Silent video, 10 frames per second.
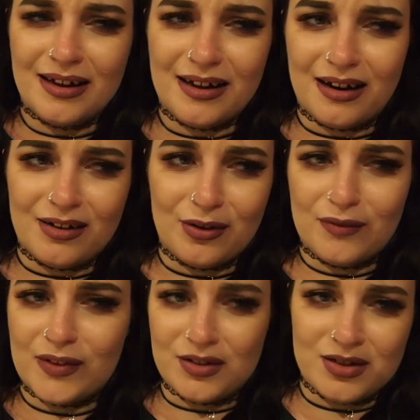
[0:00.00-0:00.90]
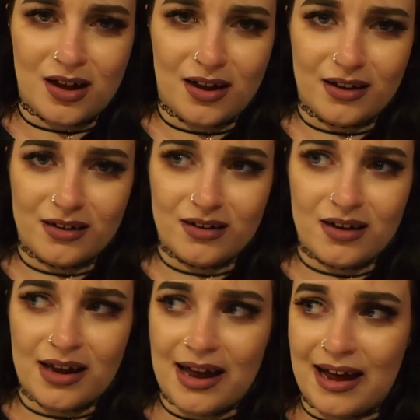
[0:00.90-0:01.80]
and I don't feel tired
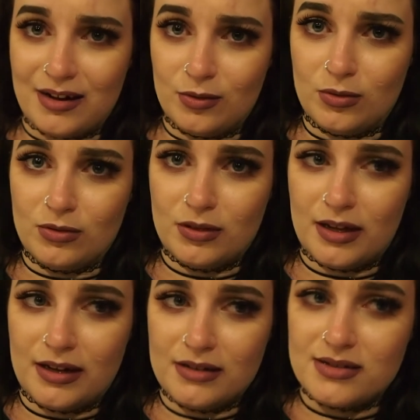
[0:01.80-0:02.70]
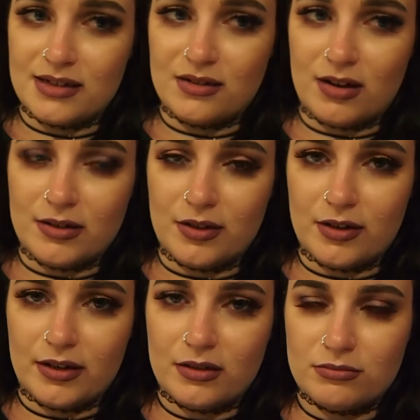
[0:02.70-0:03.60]
at all. And it's like
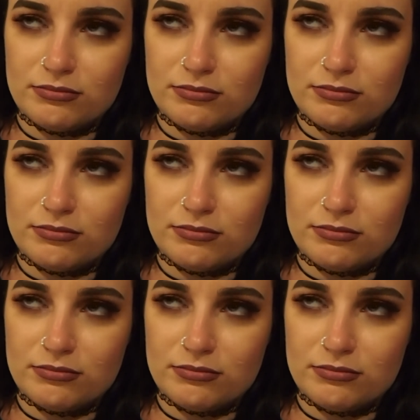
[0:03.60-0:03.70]
9:30.